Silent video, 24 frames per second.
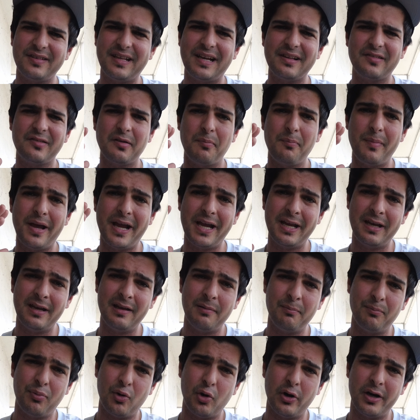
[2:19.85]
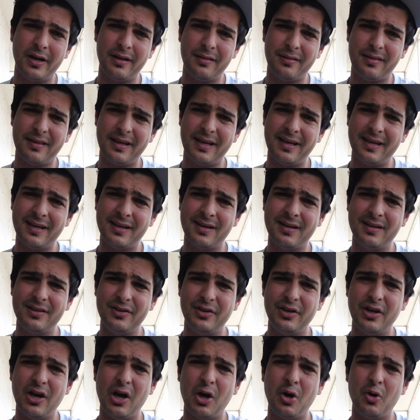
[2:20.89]
That's the main important thing.
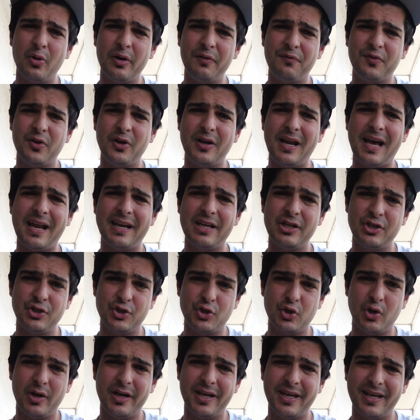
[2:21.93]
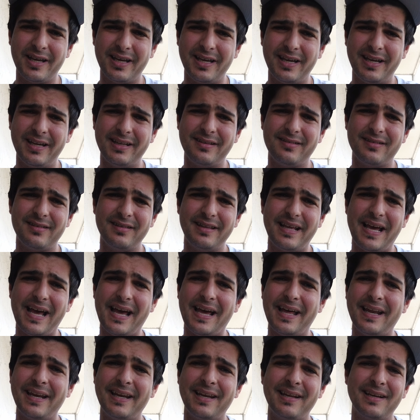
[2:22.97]
You know, if you're not enjoying it,
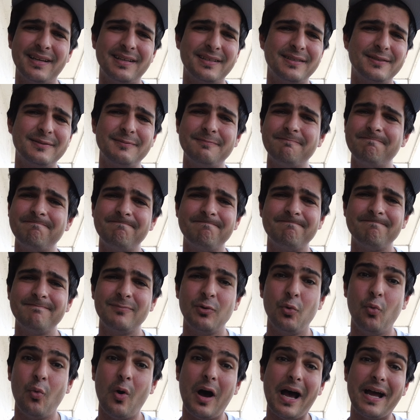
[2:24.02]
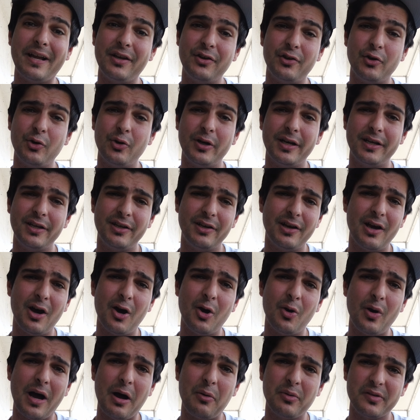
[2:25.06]
then why do it? You
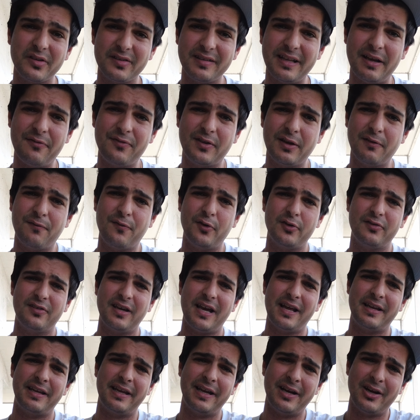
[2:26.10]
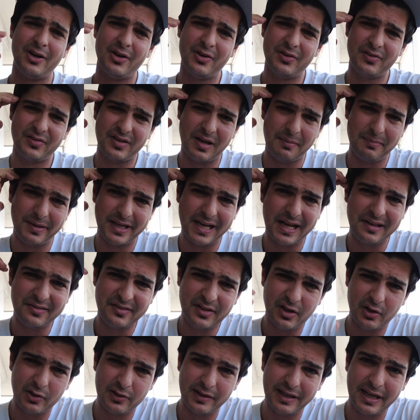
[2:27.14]
know, I was lifting for 10 years. I mean, I
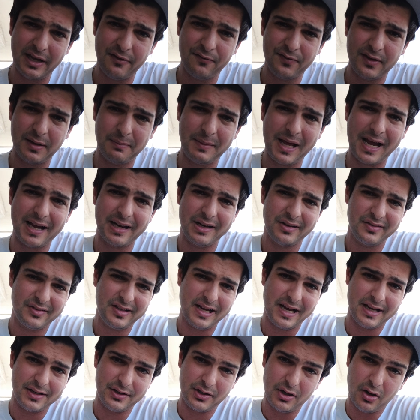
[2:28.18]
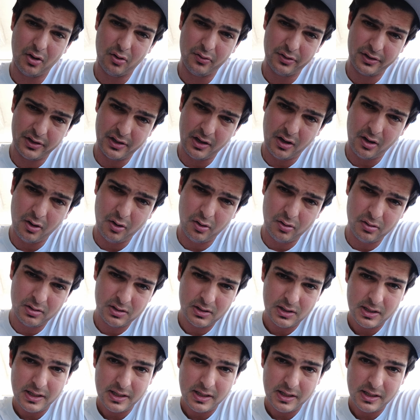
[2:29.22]
still lift. I'm not going to say I don't, you know.